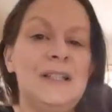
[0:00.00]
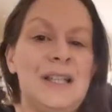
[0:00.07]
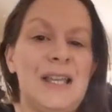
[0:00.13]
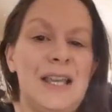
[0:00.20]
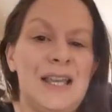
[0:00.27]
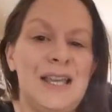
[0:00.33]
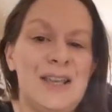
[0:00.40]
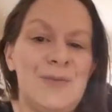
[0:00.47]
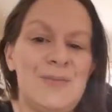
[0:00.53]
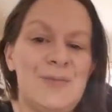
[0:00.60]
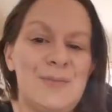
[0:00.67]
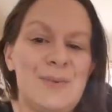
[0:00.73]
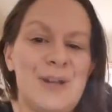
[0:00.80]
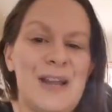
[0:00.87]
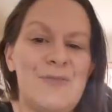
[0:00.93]

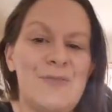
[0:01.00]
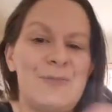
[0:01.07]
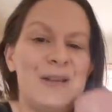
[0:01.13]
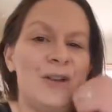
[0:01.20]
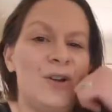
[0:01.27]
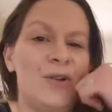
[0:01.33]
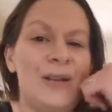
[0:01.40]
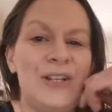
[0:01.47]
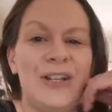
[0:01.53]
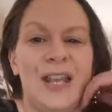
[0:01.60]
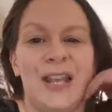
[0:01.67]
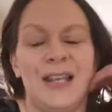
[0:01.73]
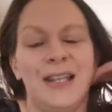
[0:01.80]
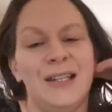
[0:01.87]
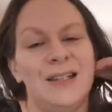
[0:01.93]
But I've been home
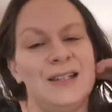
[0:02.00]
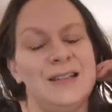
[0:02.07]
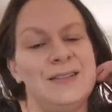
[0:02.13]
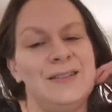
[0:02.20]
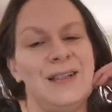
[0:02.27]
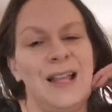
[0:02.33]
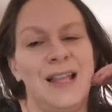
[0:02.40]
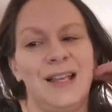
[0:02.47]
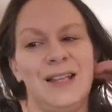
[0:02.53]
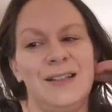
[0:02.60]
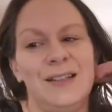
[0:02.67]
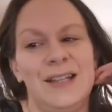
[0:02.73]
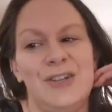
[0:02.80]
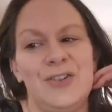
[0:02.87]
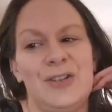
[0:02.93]
educating
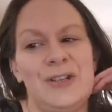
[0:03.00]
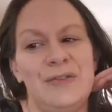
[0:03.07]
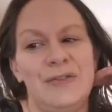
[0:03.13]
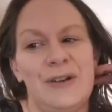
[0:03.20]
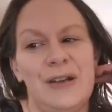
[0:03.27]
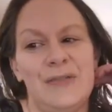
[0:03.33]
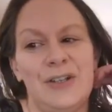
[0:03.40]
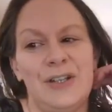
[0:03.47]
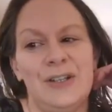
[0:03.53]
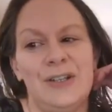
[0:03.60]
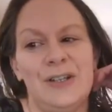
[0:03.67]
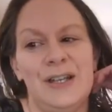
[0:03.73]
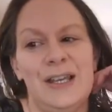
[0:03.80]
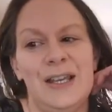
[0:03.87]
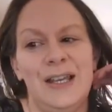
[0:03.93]
literally forever.
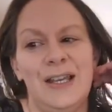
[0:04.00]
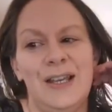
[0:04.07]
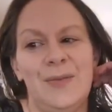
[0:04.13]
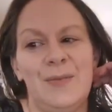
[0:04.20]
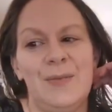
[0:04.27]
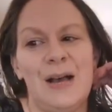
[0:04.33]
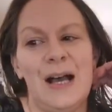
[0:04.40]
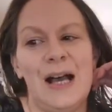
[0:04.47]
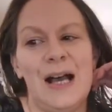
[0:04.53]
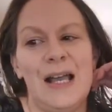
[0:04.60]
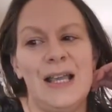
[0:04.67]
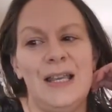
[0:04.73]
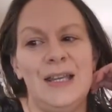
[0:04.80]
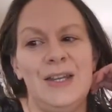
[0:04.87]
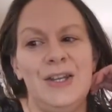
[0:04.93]

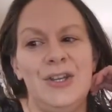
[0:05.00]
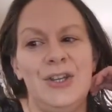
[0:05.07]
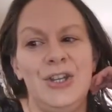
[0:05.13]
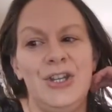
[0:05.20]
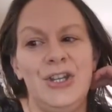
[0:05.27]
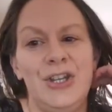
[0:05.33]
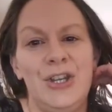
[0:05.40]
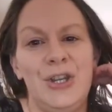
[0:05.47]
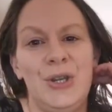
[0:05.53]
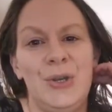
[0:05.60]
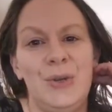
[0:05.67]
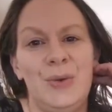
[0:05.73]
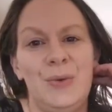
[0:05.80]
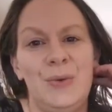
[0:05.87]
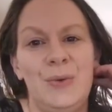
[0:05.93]
I
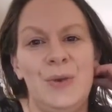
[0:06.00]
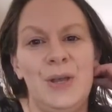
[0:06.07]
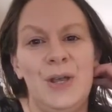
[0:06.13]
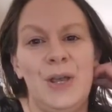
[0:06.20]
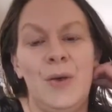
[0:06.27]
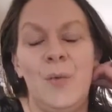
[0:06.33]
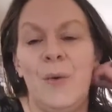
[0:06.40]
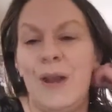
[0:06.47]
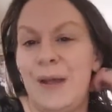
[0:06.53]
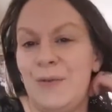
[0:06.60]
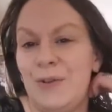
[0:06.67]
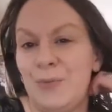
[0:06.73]
knew when I was